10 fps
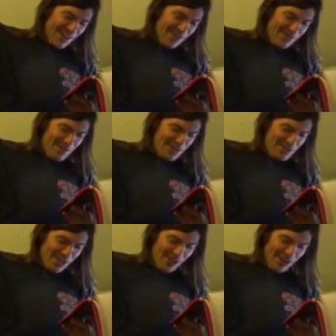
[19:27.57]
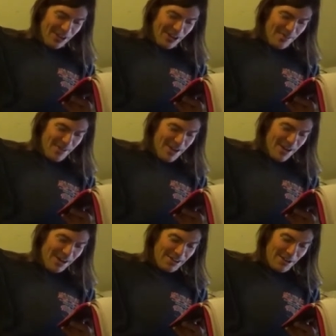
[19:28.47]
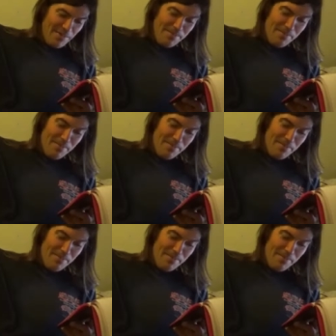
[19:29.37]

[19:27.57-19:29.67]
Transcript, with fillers: Only time and a